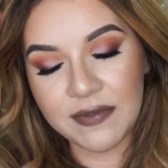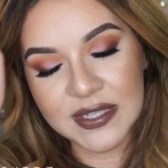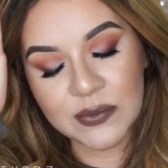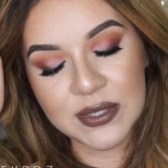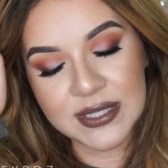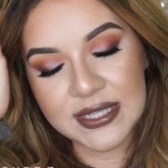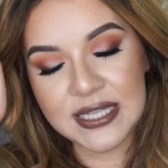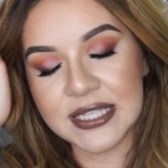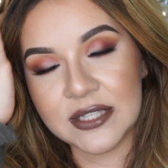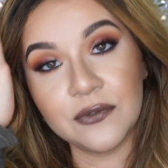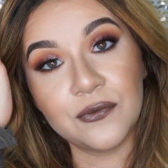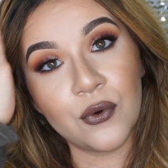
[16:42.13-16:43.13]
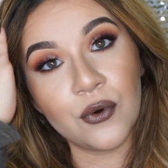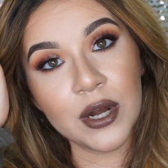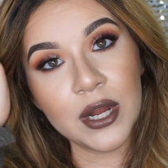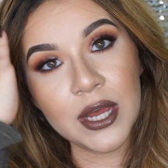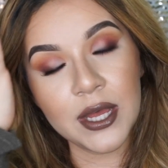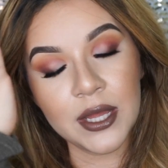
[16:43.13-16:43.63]
This was the
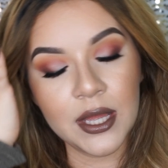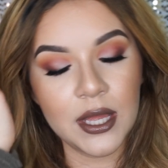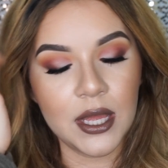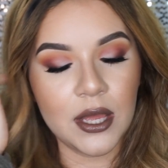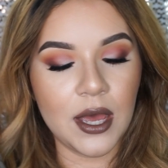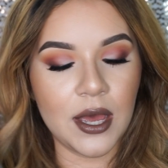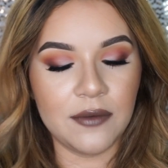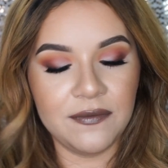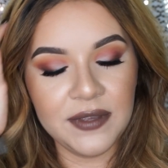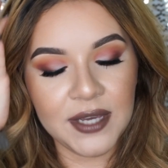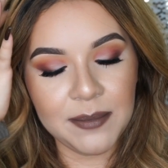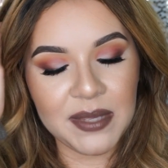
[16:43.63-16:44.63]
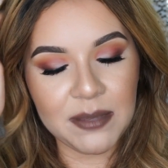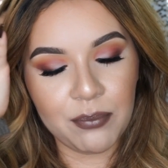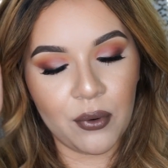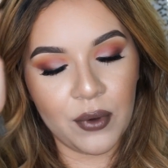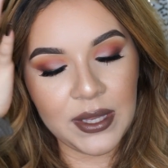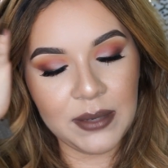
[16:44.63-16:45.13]
Sephora VIB
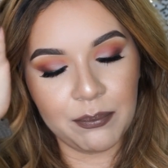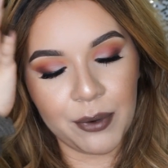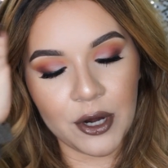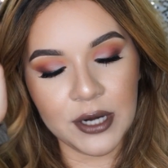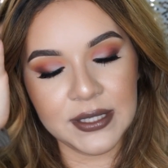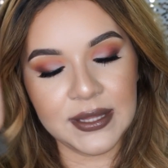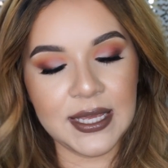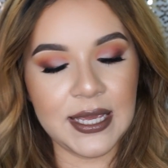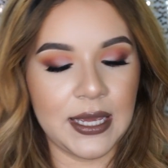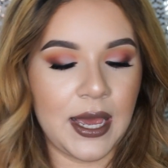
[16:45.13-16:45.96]
point perk thing,